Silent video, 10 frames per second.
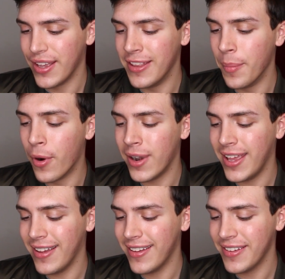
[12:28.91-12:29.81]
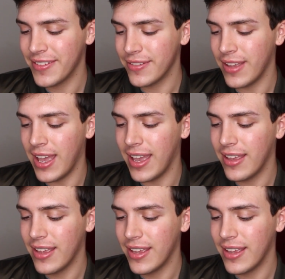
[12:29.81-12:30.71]
in the morning.
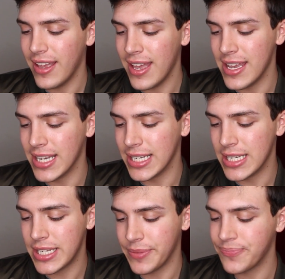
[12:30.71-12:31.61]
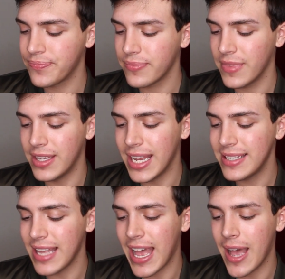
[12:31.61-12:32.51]
And the
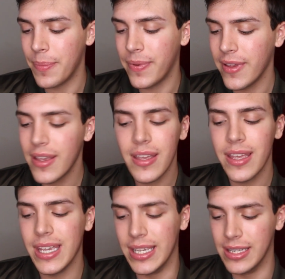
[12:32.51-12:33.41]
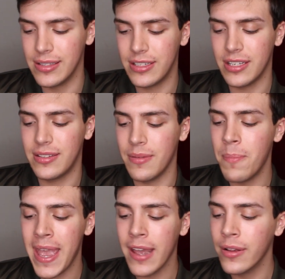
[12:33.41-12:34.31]
next app is just
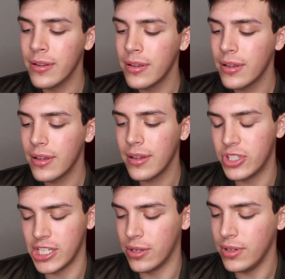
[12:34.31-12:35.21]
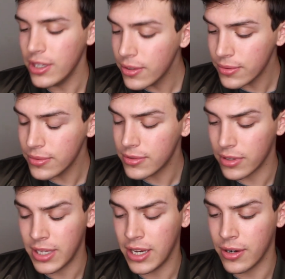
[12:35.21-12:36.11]
mail, which I don't use
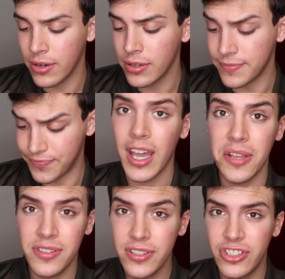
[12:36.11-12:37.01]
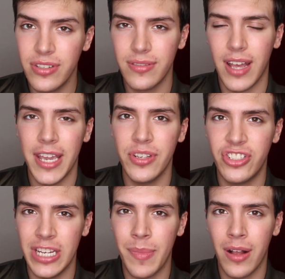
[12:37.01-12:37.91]
on here. I use
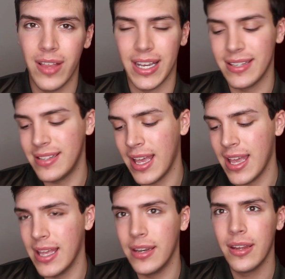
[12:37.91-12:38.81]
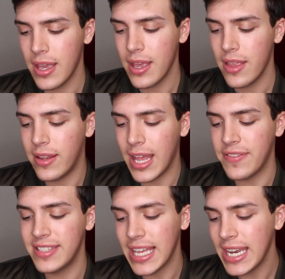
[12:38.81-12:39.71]
Gmail, like I said. Then I
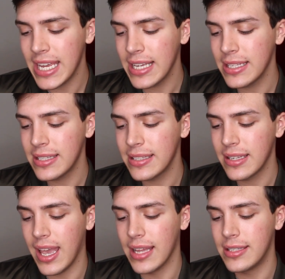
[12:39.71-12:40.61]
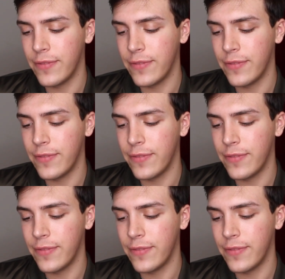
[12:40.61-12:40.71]
have settings and